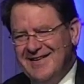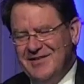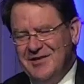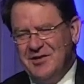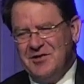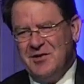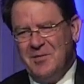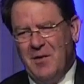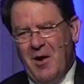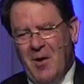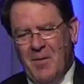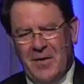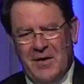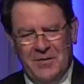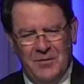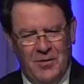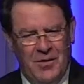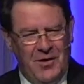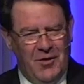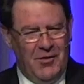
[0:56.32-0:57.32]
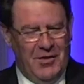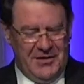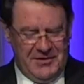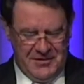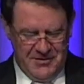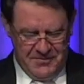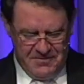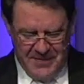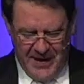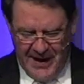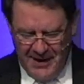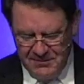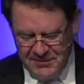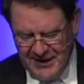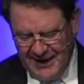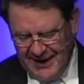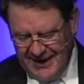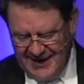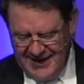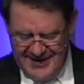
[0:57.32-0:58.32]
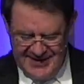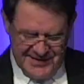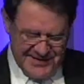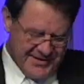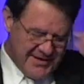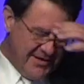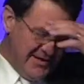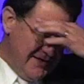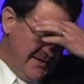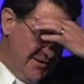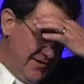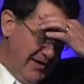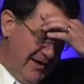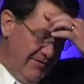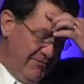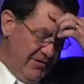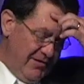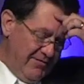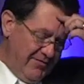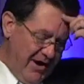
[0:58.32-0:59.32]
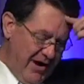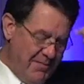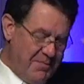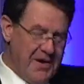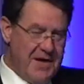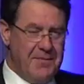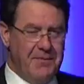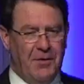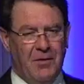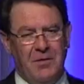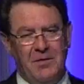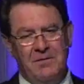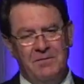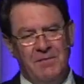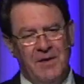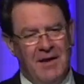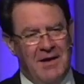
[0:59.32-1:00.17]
in just a moment. We're going to baptize several of our people.